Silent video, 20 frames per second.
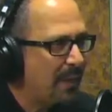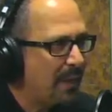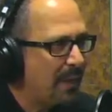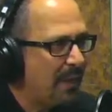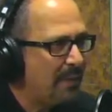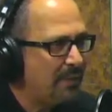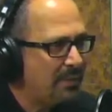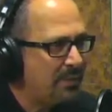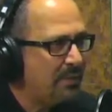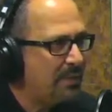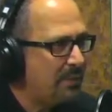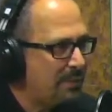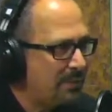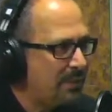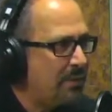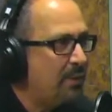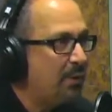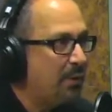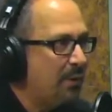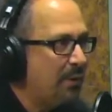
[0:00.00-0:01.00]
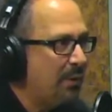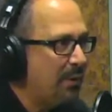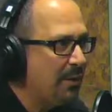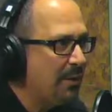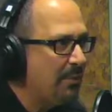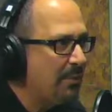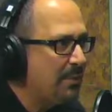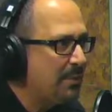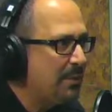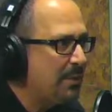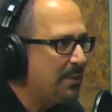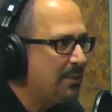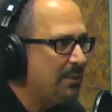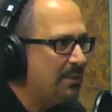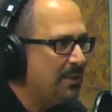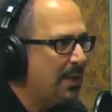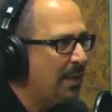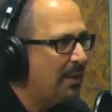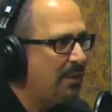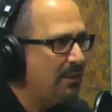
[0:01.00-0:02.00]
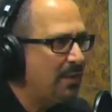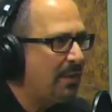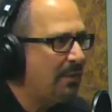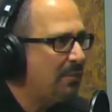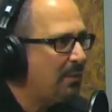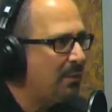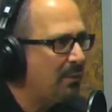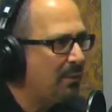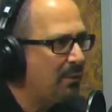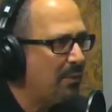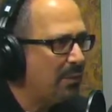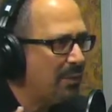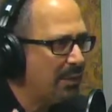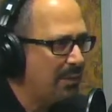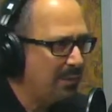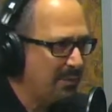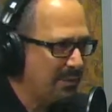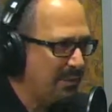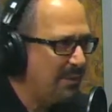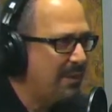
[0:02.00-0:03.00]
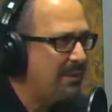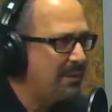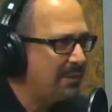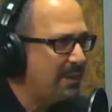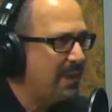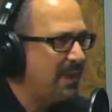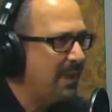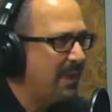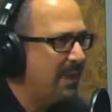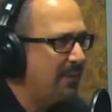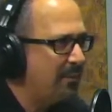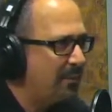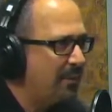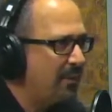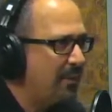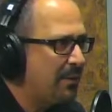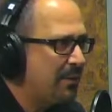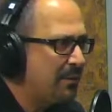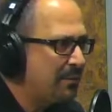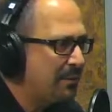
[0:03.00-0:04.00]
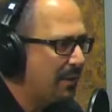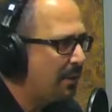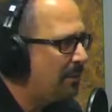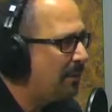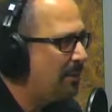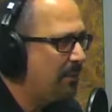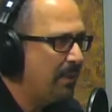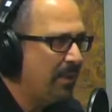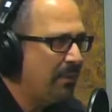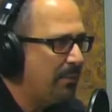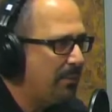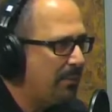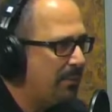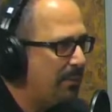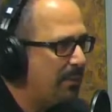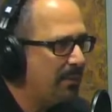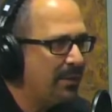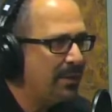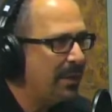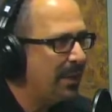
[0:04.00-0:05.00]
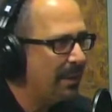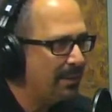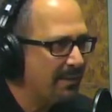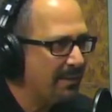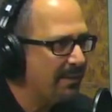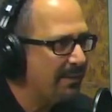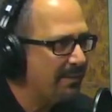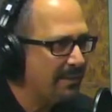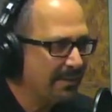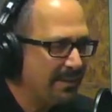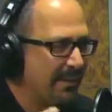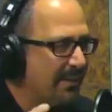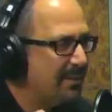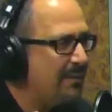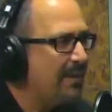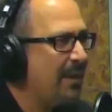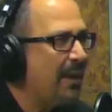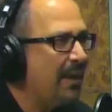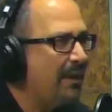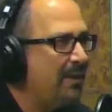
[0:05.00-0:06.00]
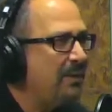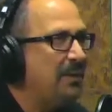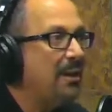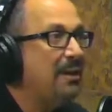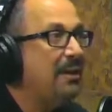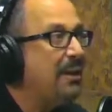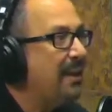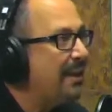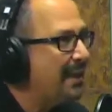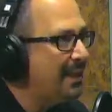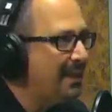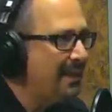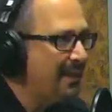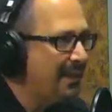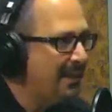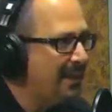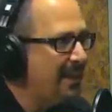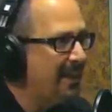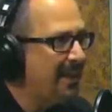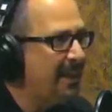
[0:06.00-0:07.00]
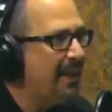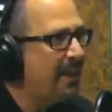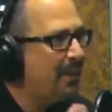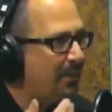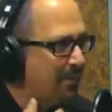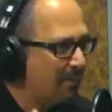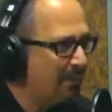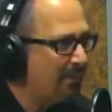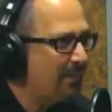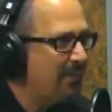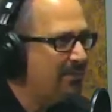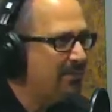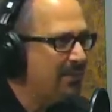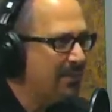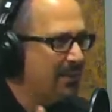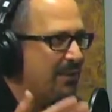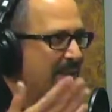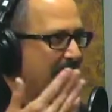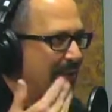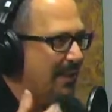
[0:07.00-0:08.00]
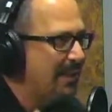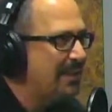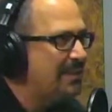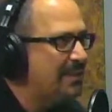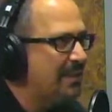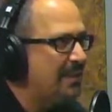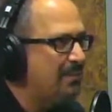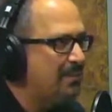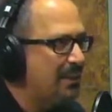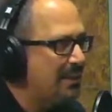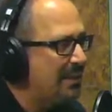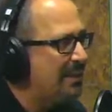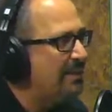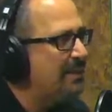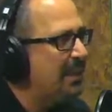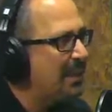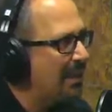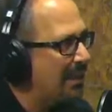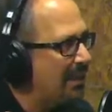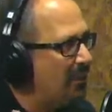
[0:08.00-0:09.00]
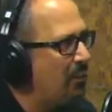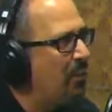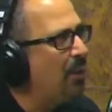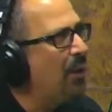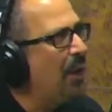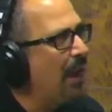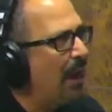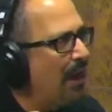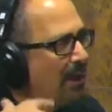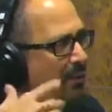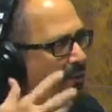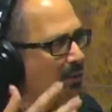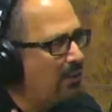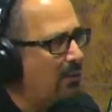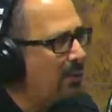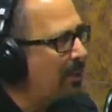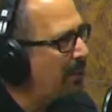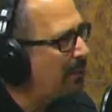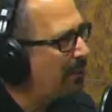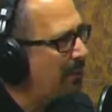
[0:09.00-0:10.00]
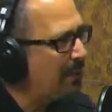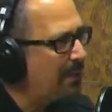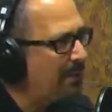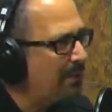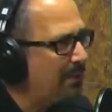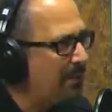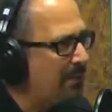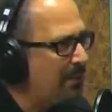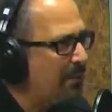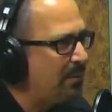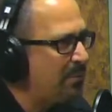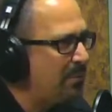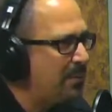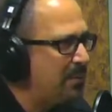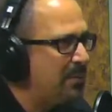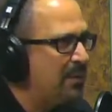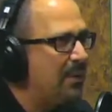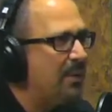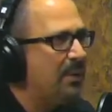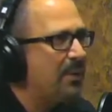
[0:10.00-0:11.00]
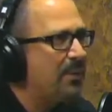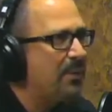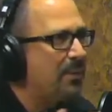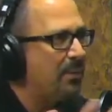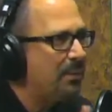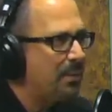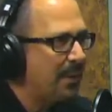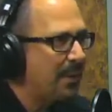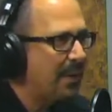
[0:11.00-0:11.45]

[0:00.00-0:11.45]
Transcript: And she called them. She goes, are you having a wedding on this day for this? They go, nope, we're not. So I knew. And then he confirms it, and he sent me this like, oh, I will pay you whatever you want, but you can go pay